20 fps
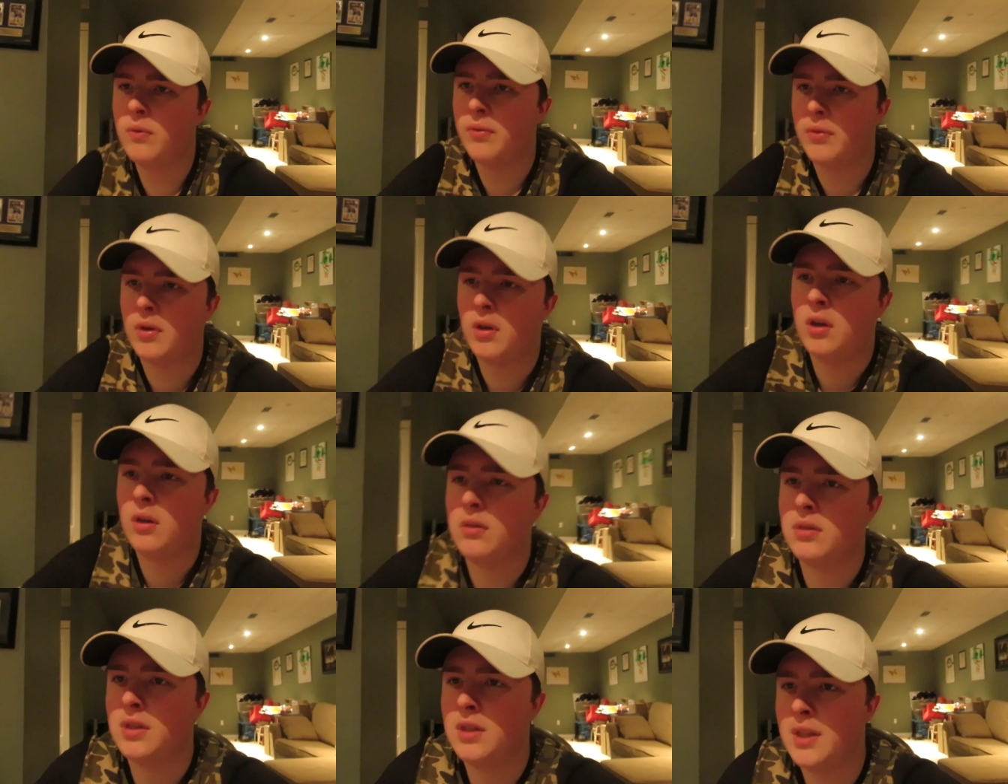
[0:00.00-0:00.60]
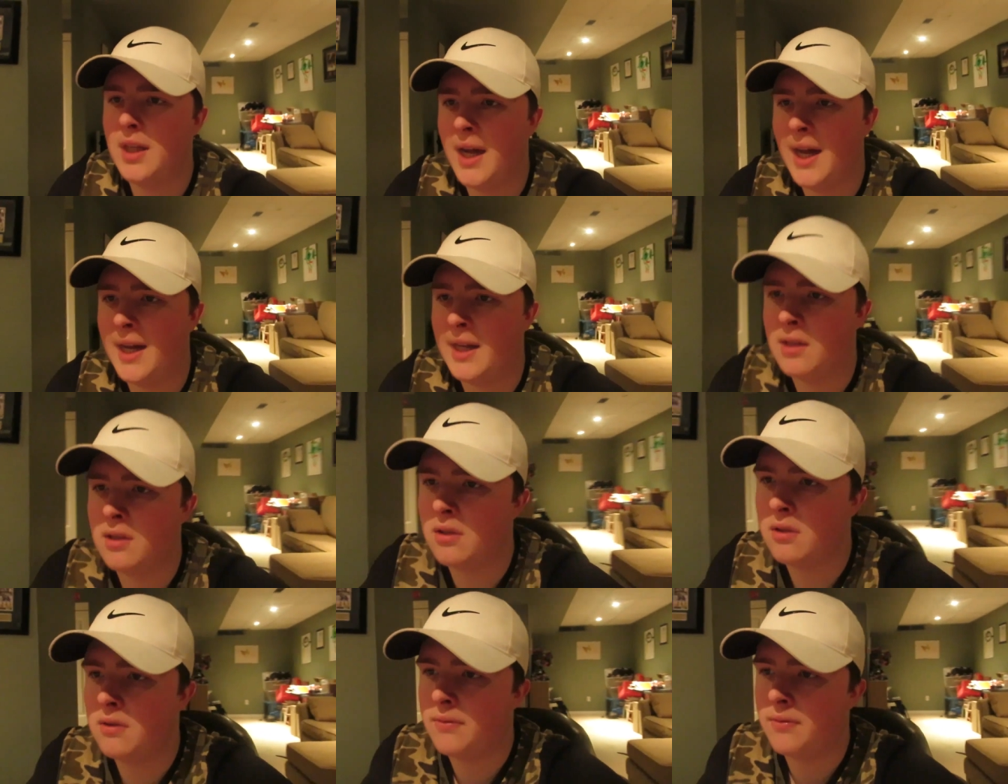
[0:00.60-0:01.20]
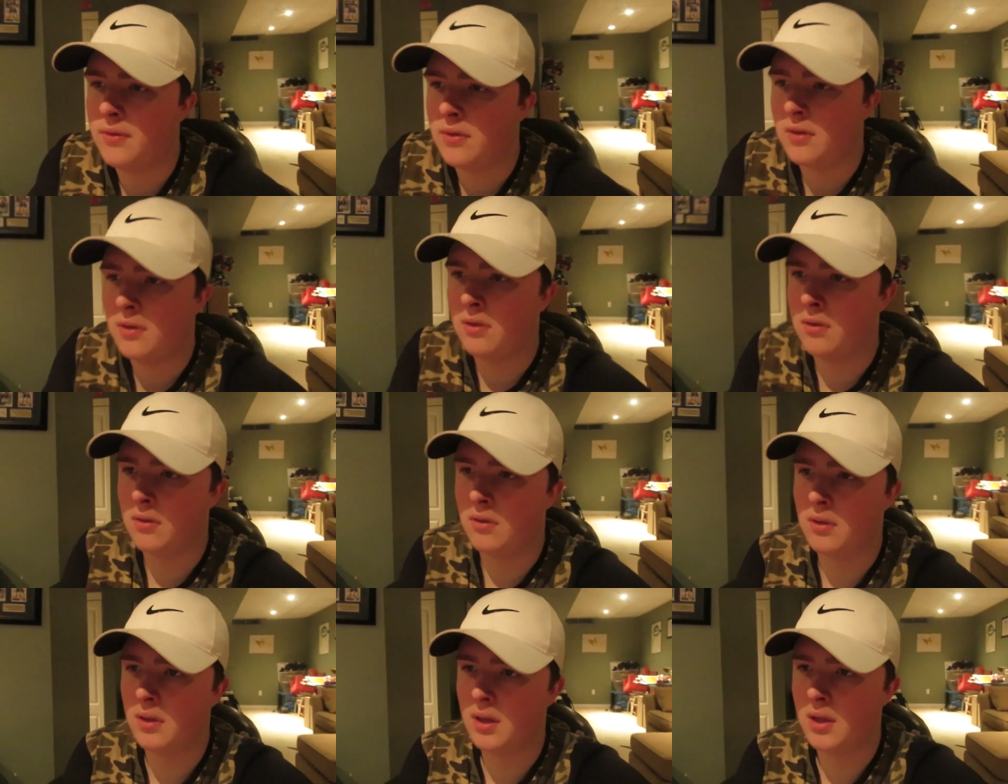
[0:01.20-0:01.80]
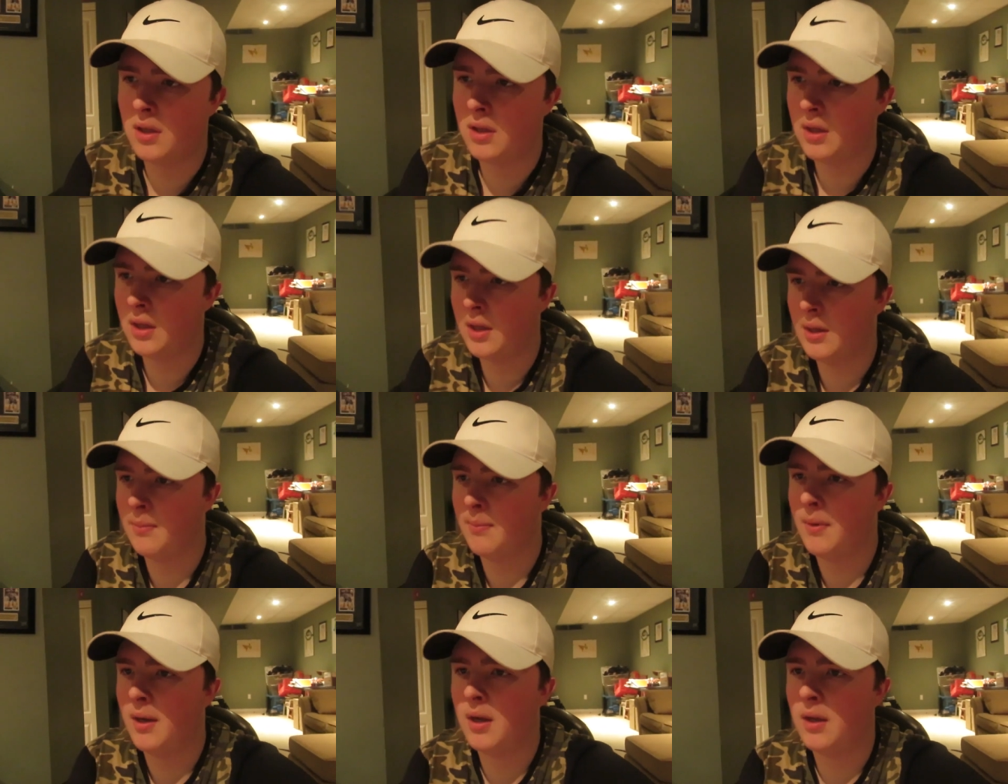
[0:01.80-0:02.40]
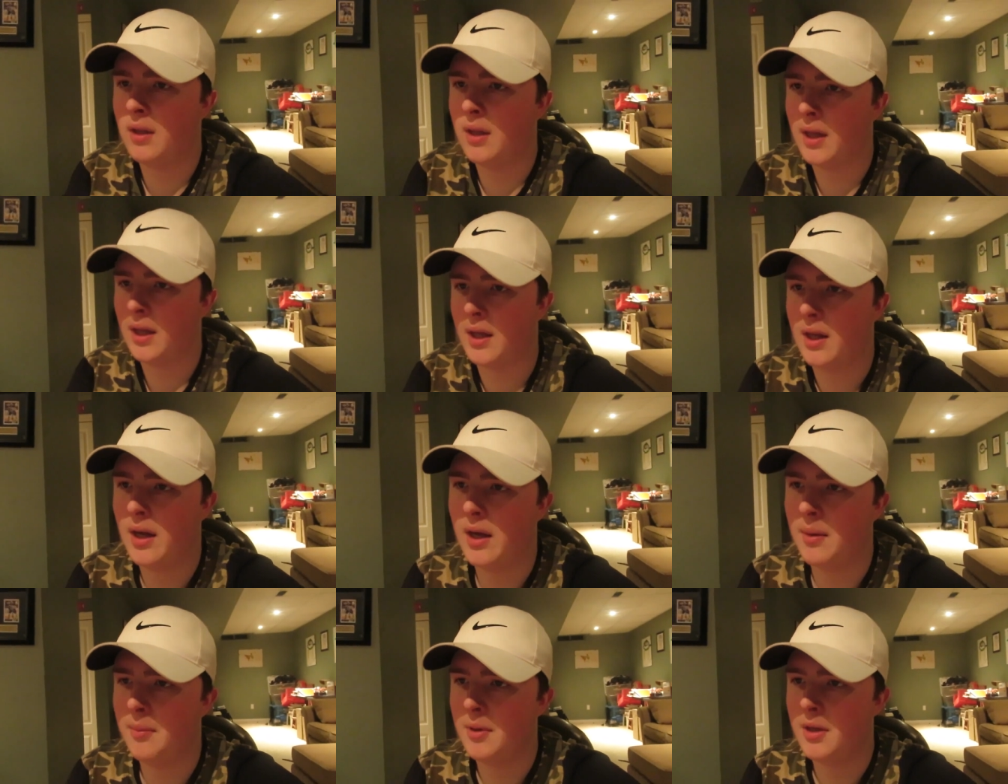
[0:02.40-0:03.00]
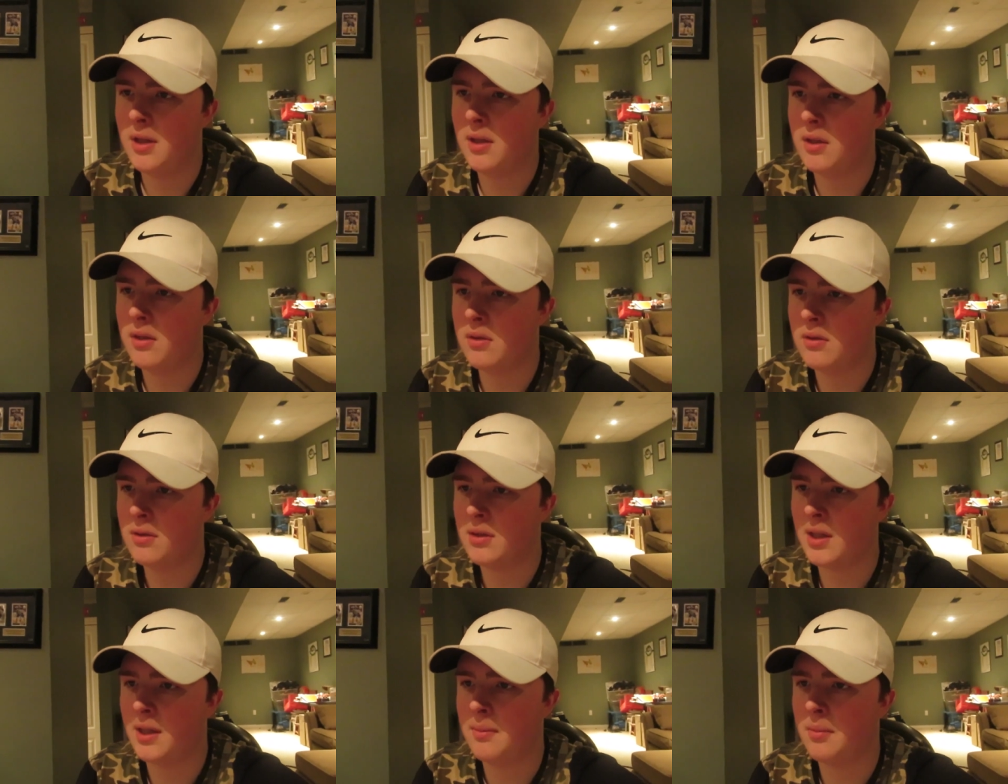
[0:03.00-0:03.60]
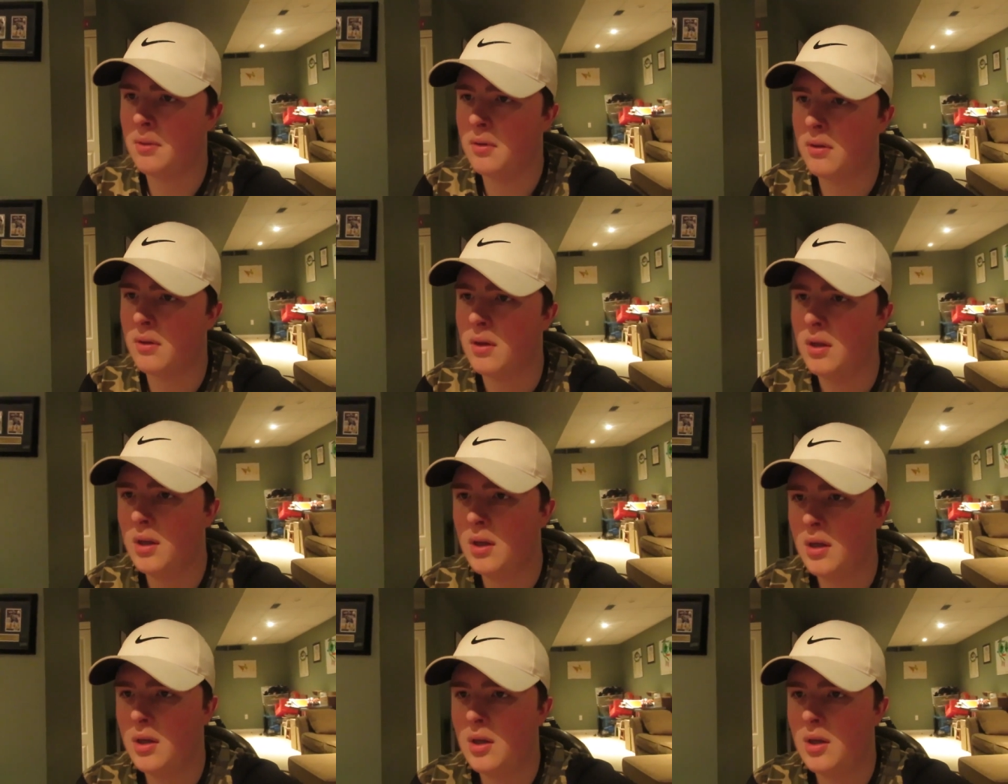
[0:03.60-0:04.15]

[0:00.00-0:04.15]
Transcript: overall stats for the amount like how many years I've been